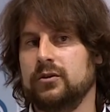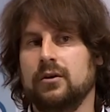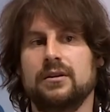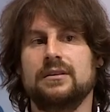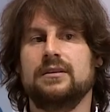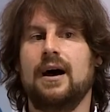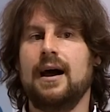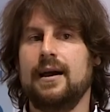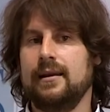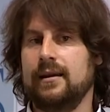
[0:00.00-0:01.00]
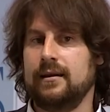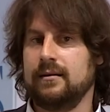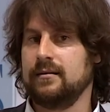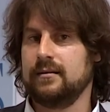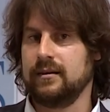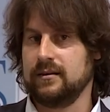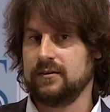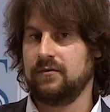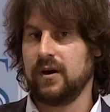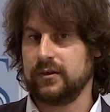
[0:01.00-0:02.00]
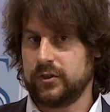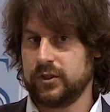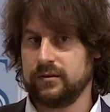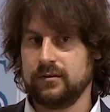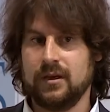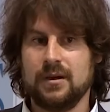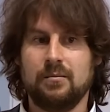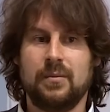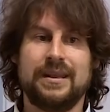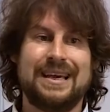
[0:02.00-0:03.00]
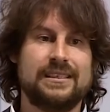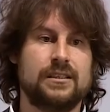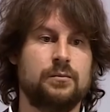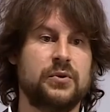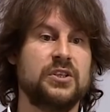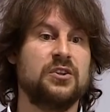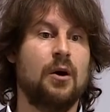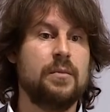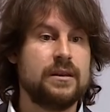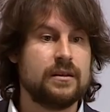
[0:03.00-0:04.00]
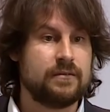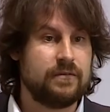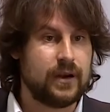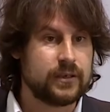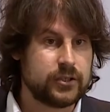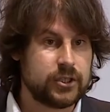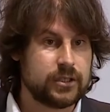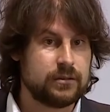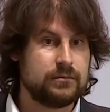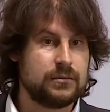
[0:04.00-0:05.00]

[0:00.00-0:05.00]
not entirely in its function, but as the predominant function.